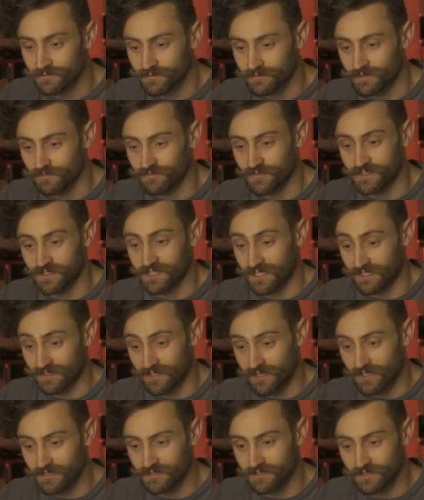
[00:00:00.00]
If the 10
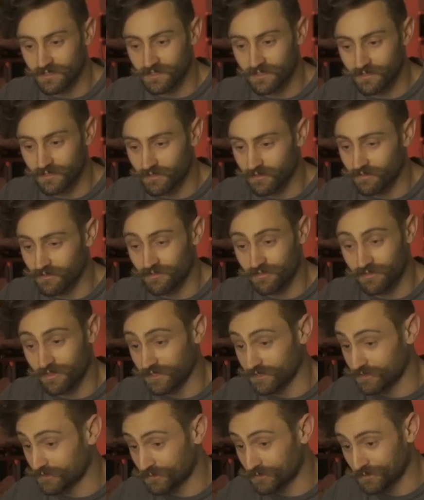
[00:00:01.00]
days a year
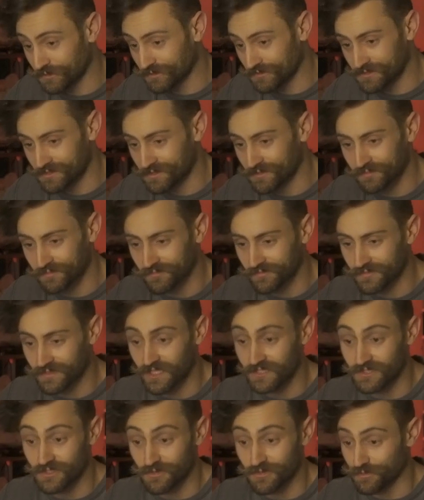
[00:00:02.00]
thing holds,
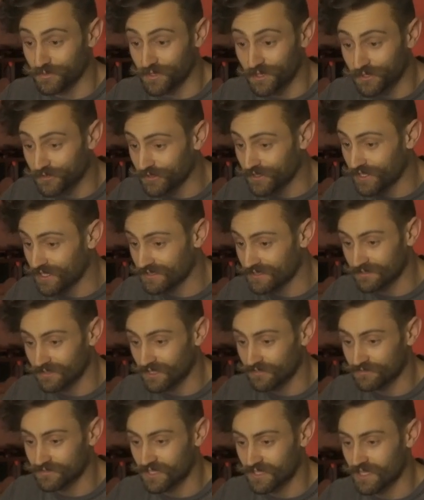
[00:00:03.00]
that's 300 days
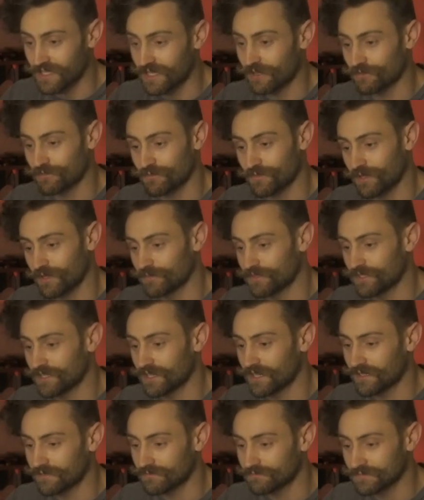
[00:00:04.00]
left to hang out with mom and
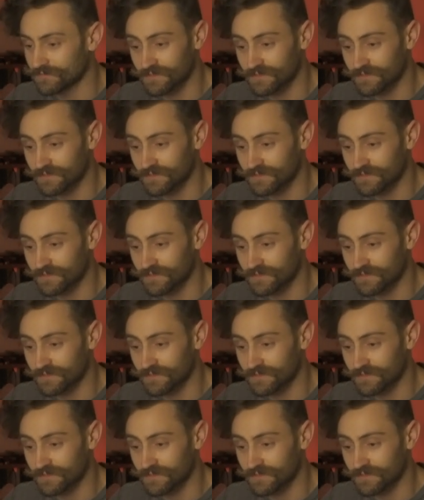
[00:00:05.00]
dad.